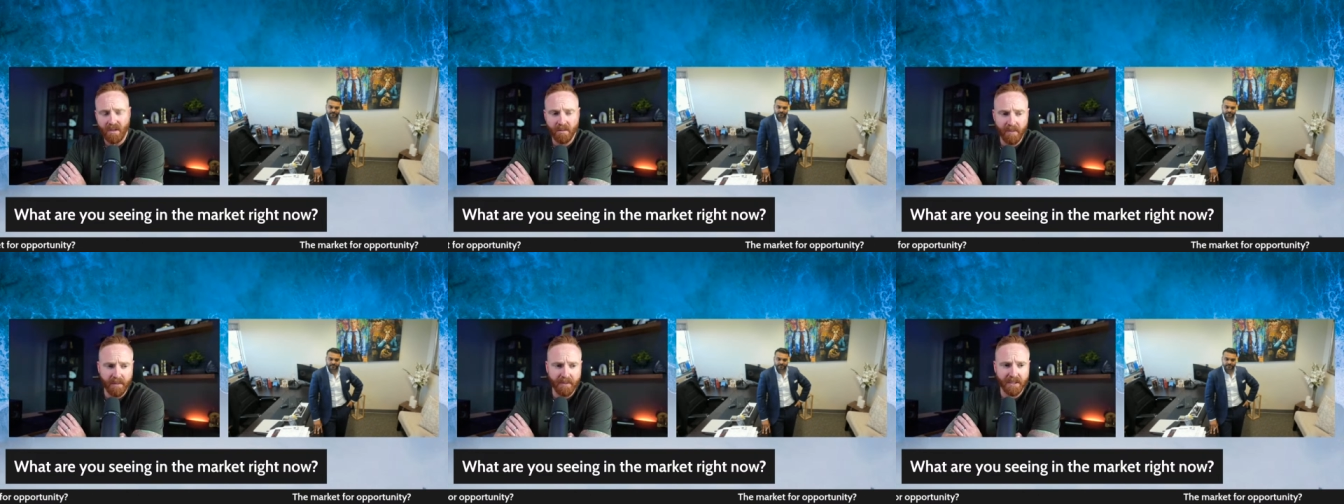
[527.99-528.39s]

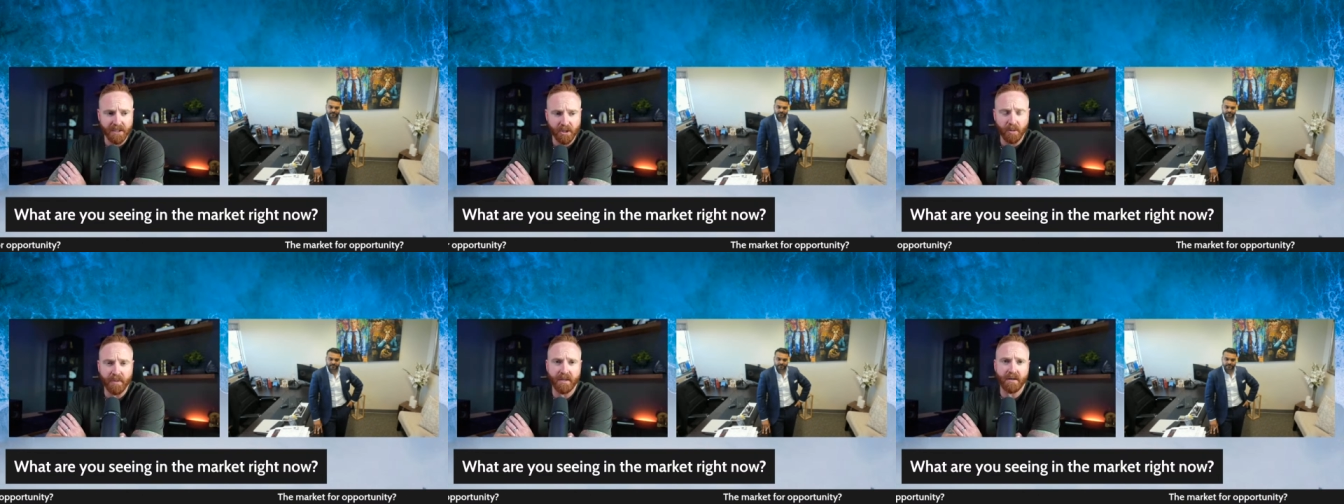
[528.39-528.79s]
maybe a
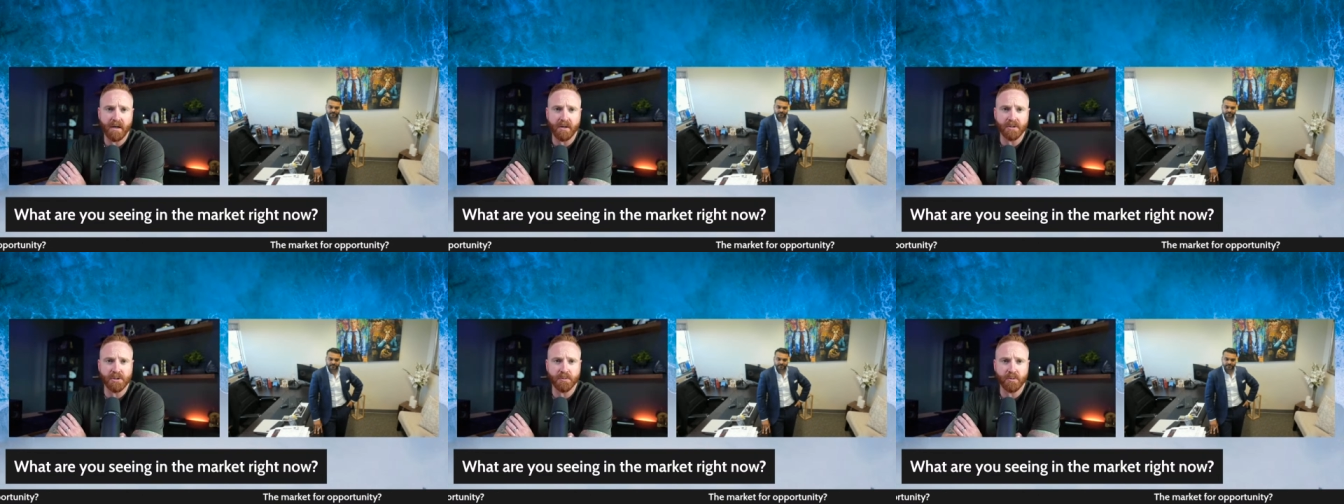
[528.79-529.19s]
little bit
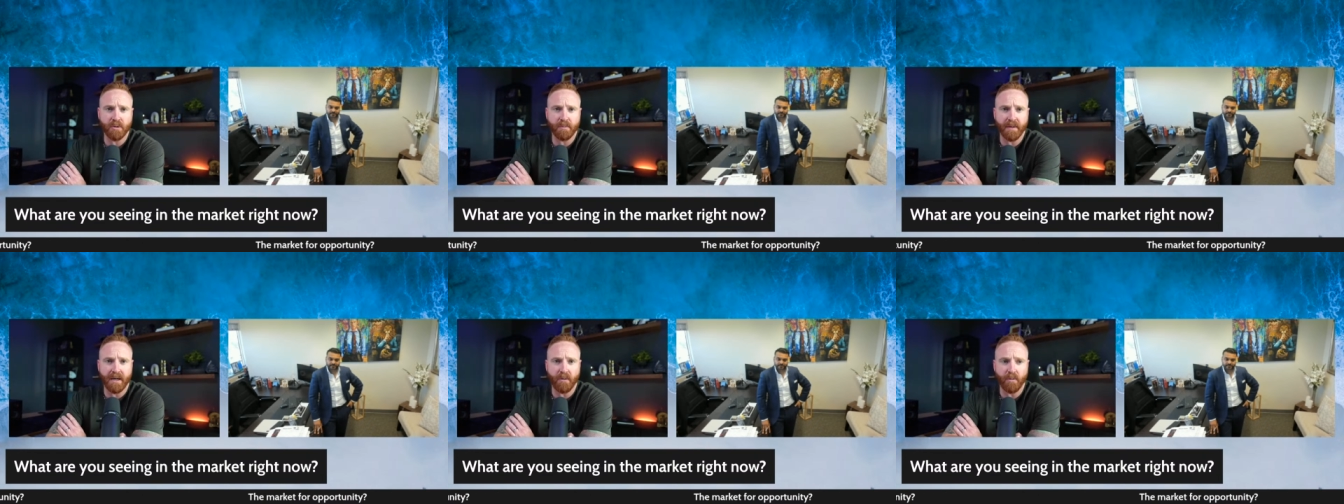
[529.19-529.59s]
knowledgeable
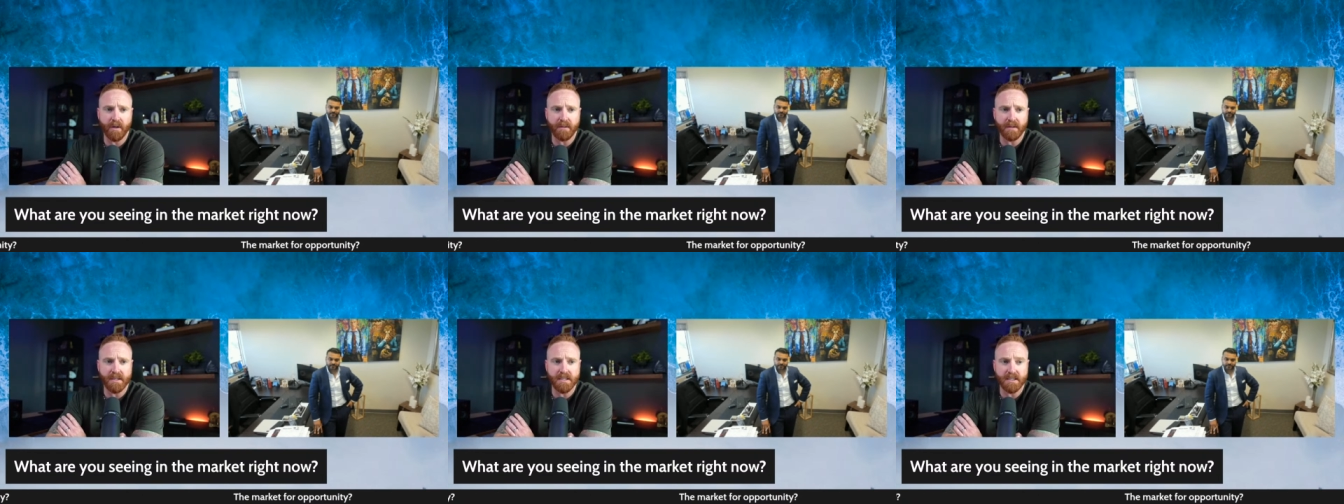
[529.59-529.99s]
about
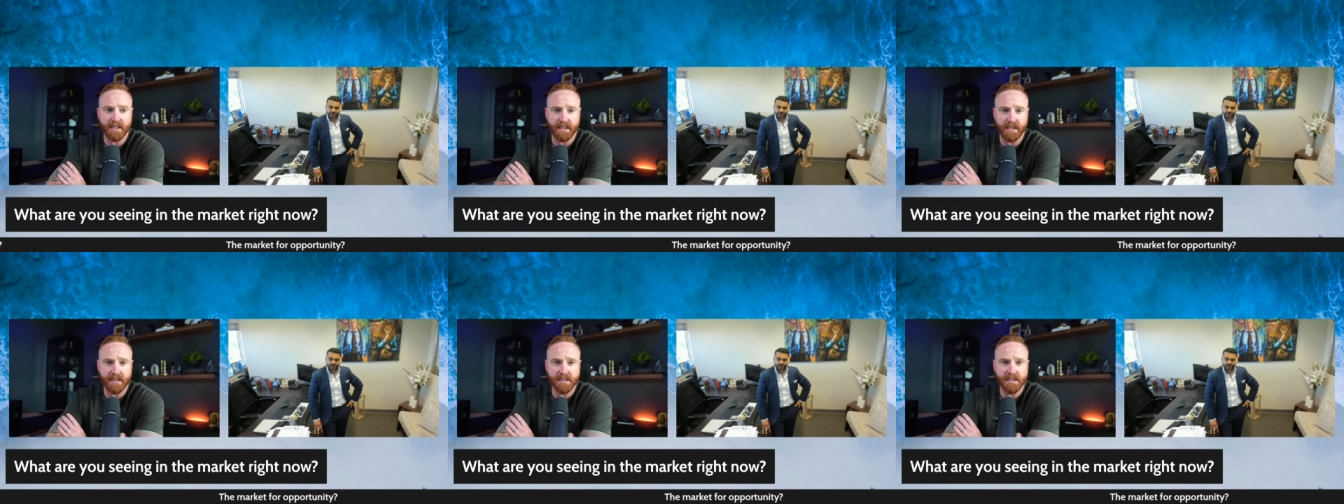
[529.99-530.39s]
what this
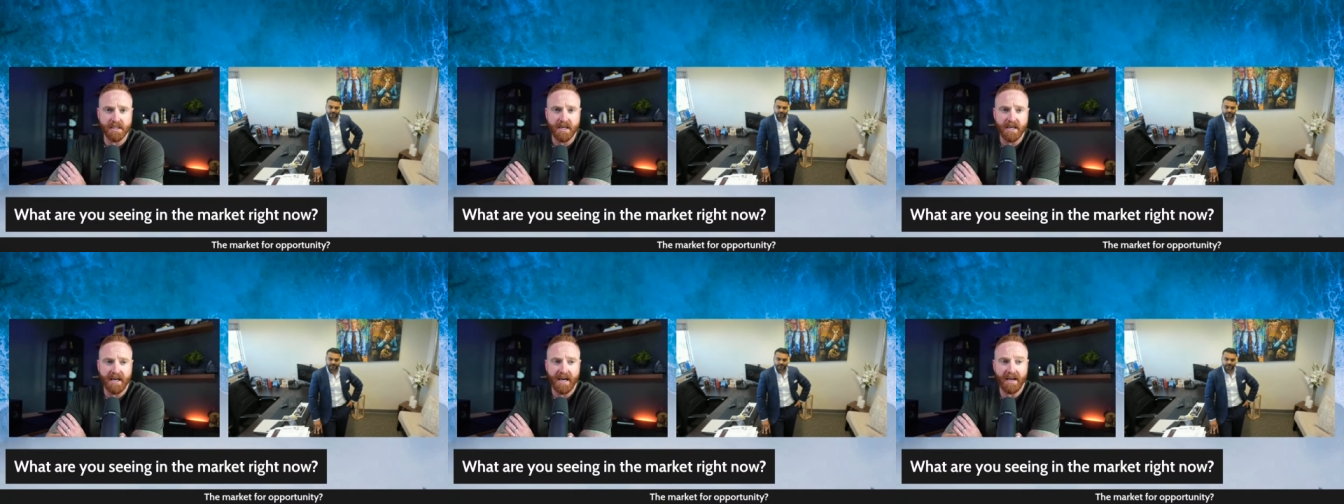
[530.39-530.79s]
is
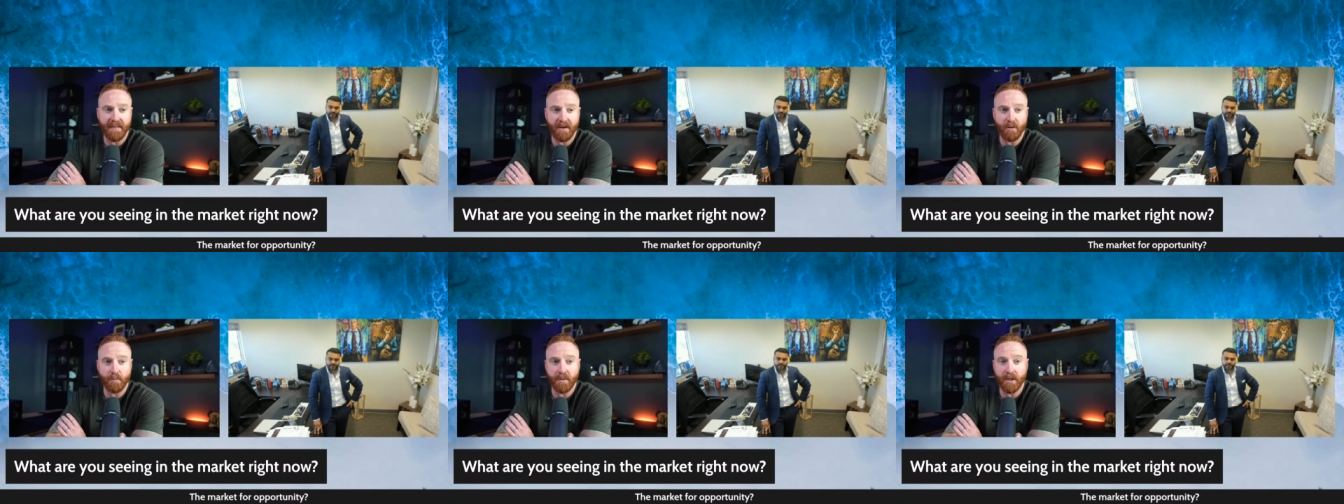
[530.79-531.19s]
and
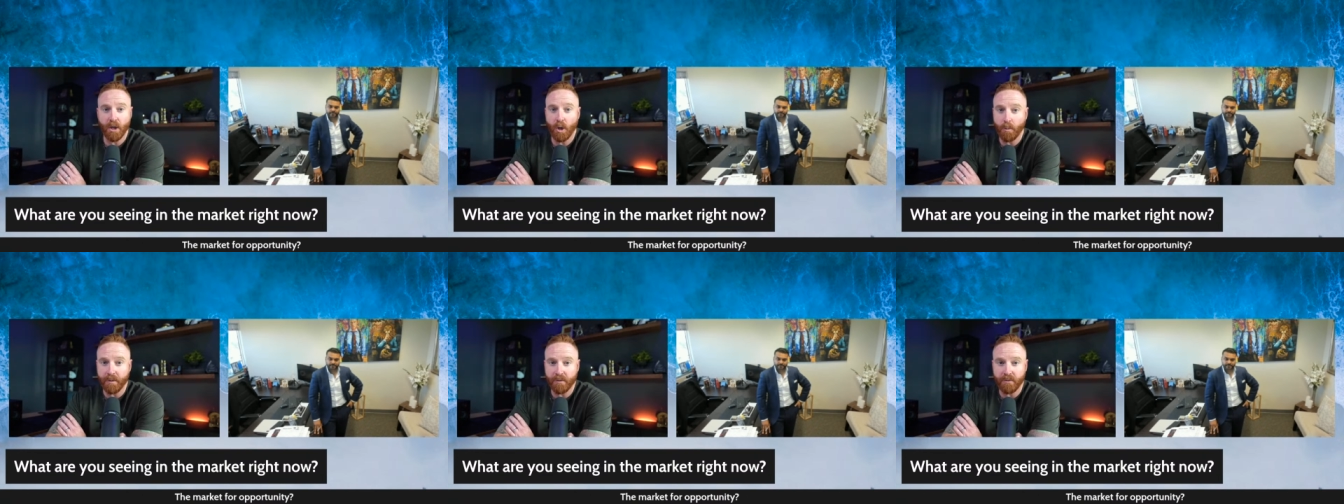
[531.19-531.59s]
they would be
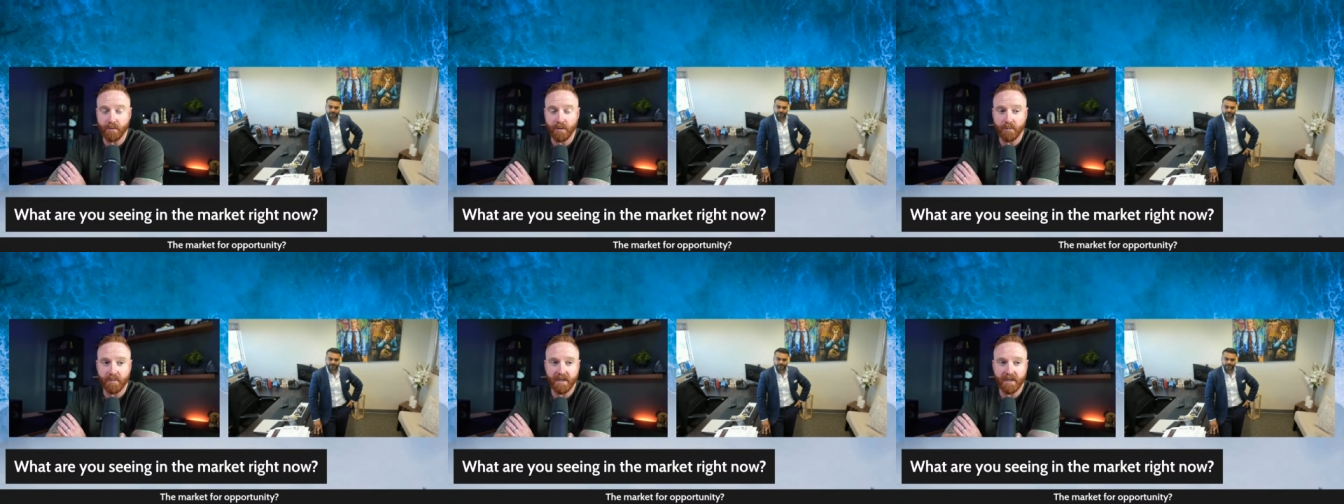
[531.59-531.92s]
open to it.